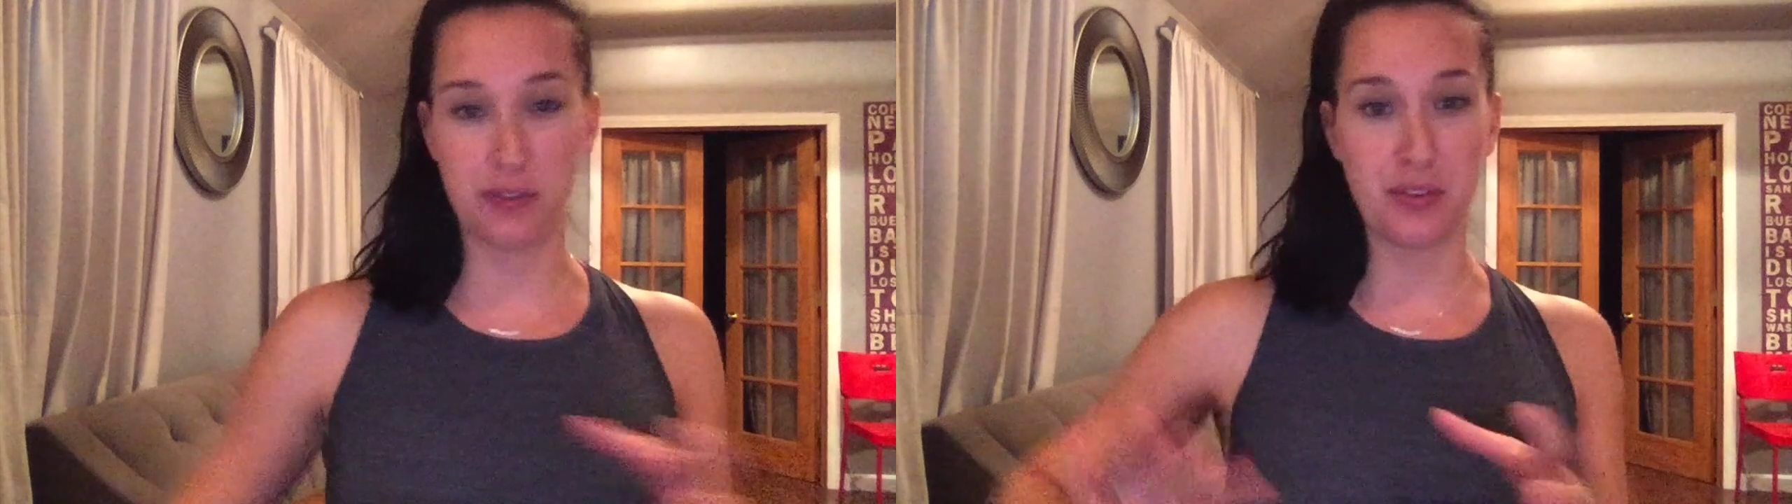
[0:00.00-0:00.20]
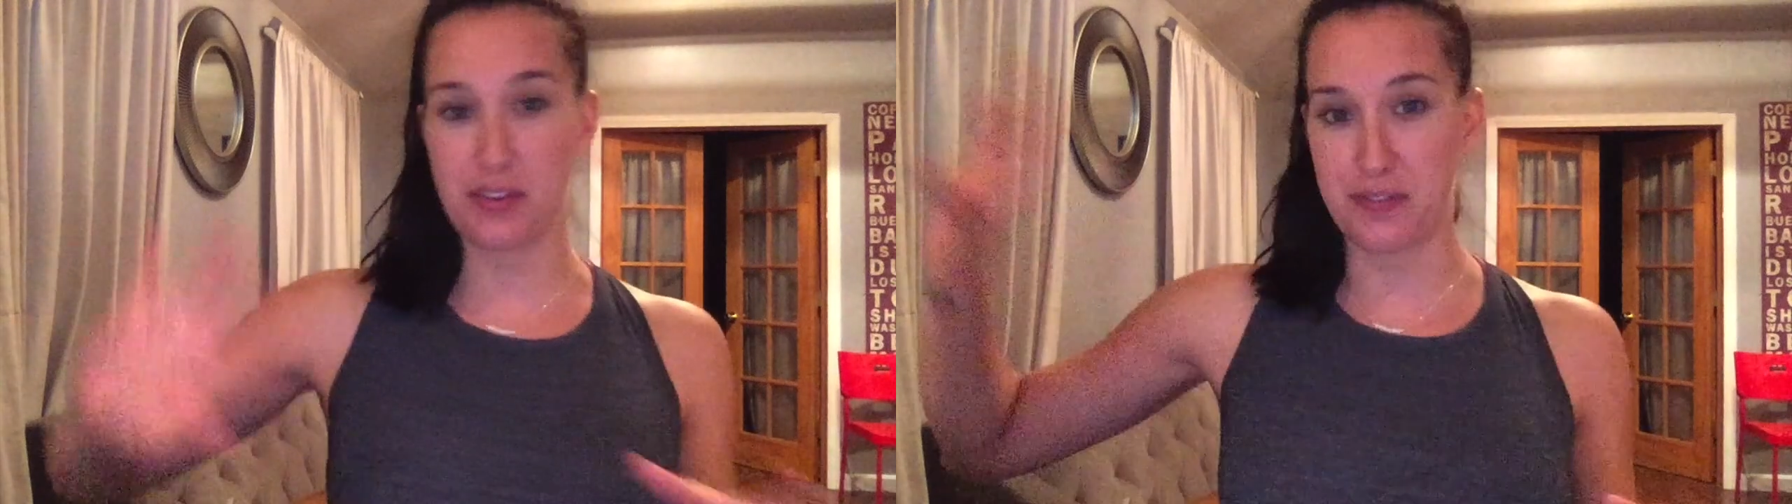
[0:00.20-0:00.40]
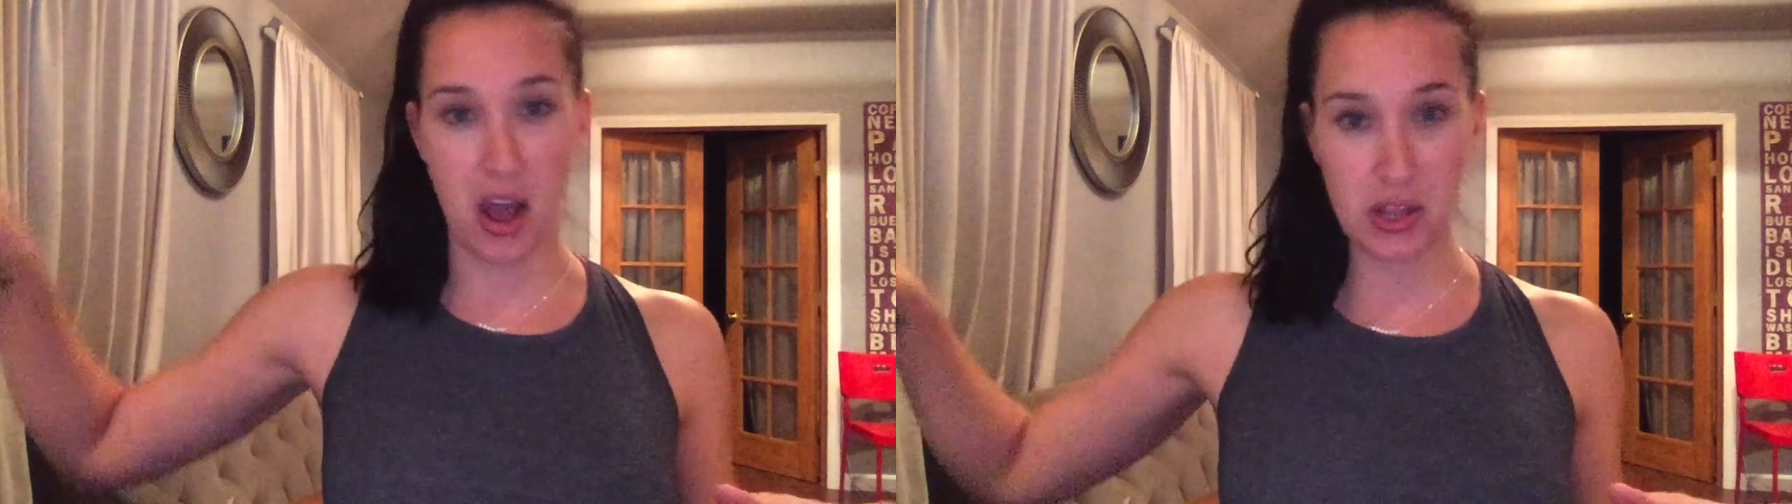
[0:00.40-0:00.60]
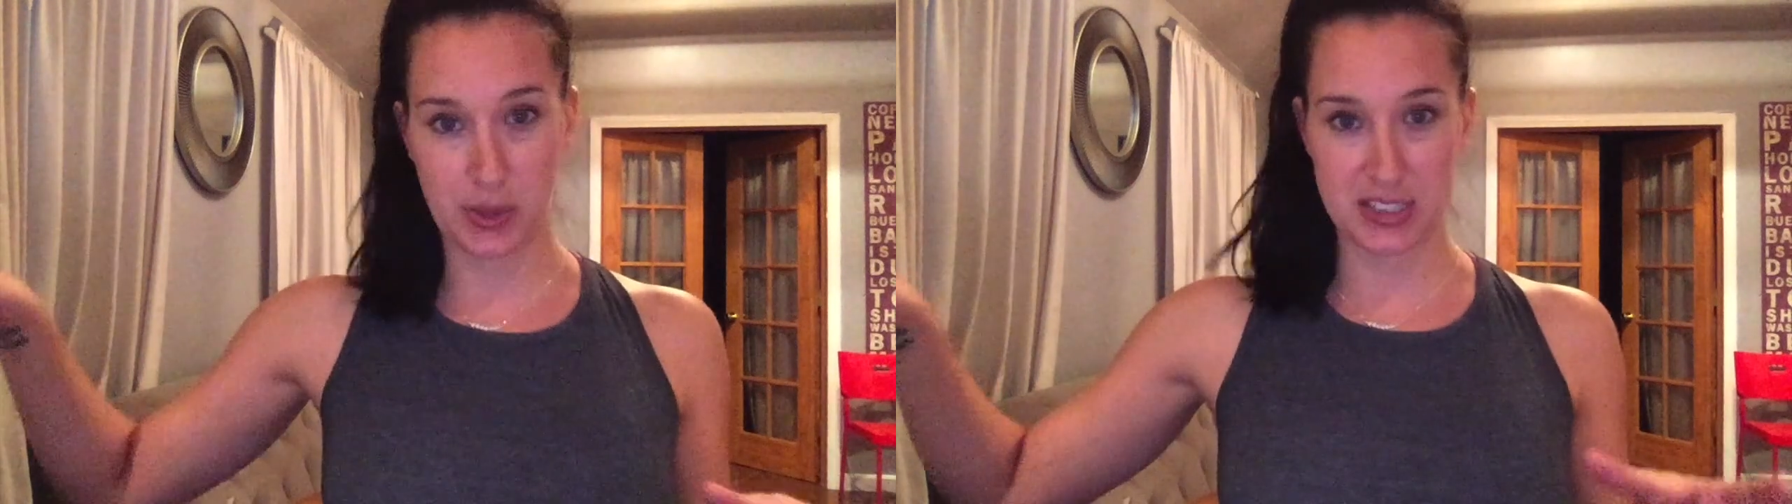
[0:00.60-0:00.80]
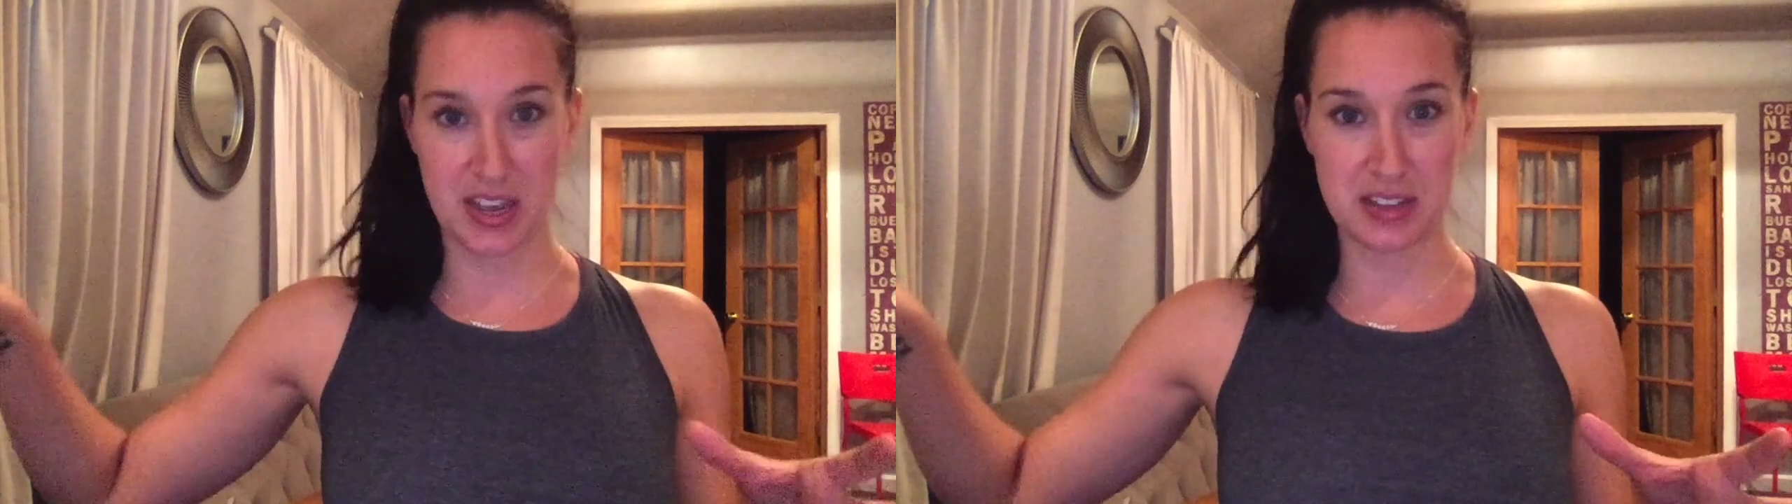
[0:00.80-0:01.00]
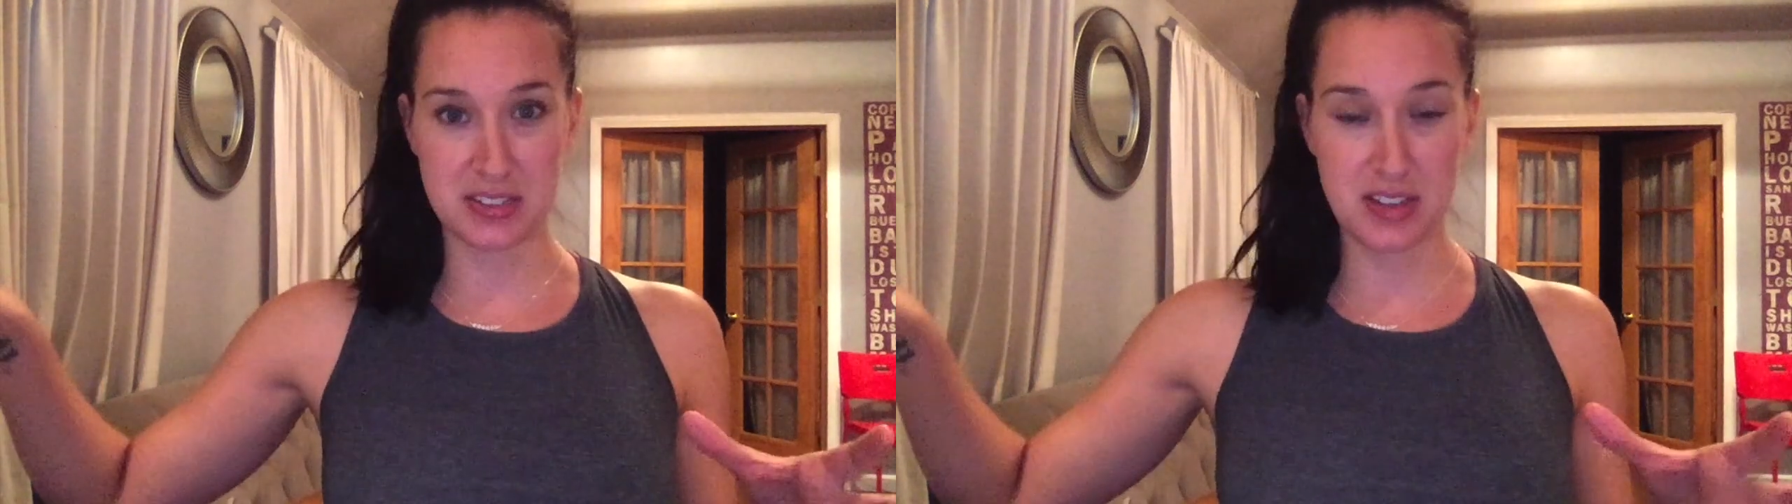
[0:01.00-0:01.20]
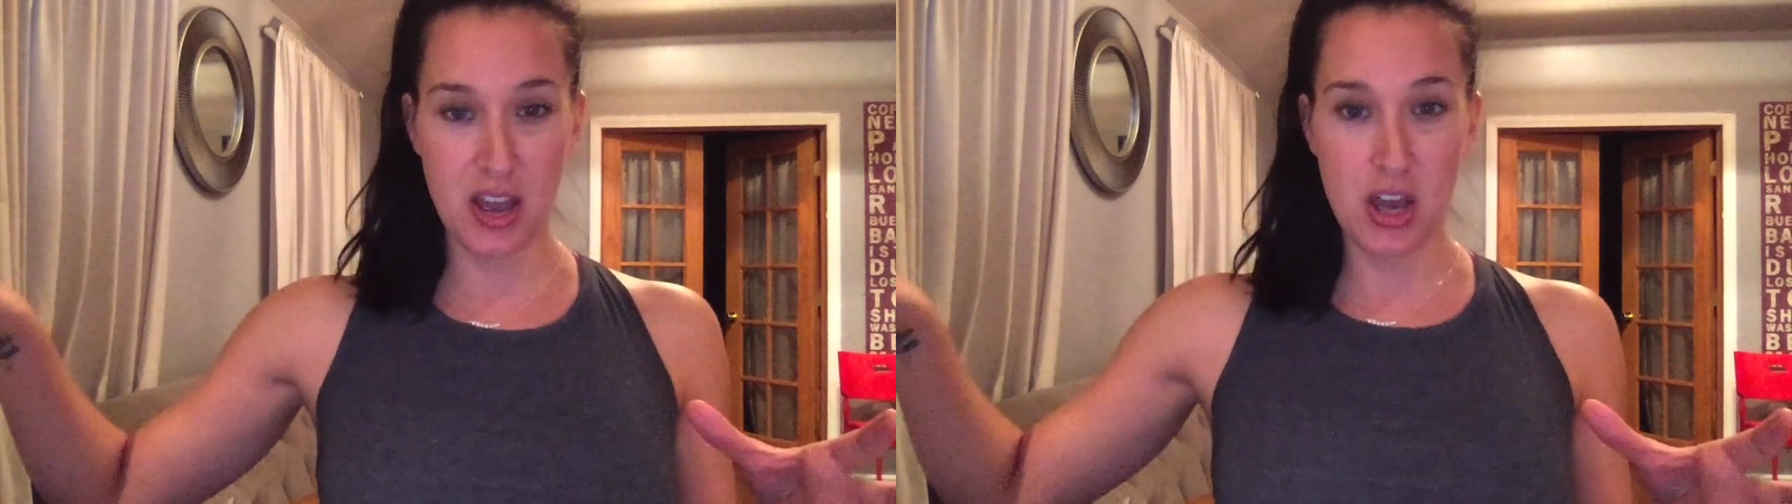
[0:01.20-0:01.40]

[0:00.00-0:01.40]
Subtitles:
for the following test.